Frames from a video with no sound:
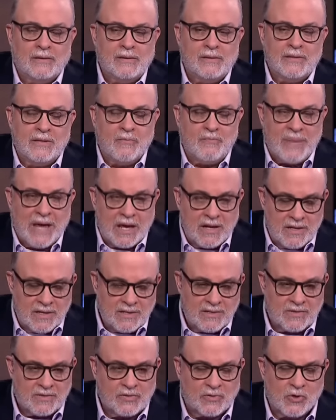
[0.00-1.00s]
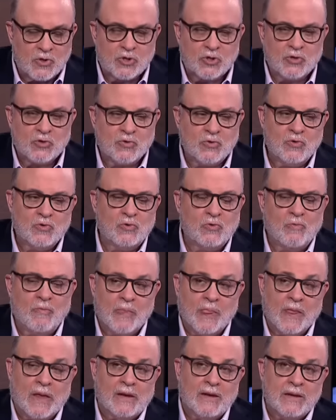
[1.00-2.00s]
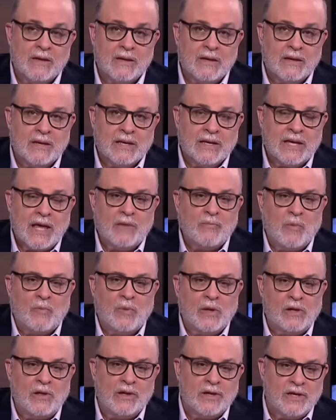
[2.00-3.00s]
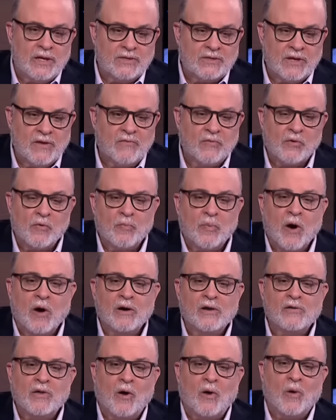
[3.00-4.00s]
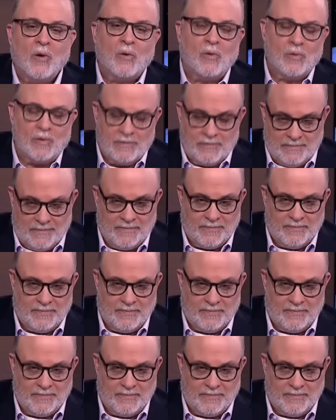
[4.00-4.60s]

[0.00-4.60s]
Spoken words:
independence, their true capabilities, if they're part of the whole.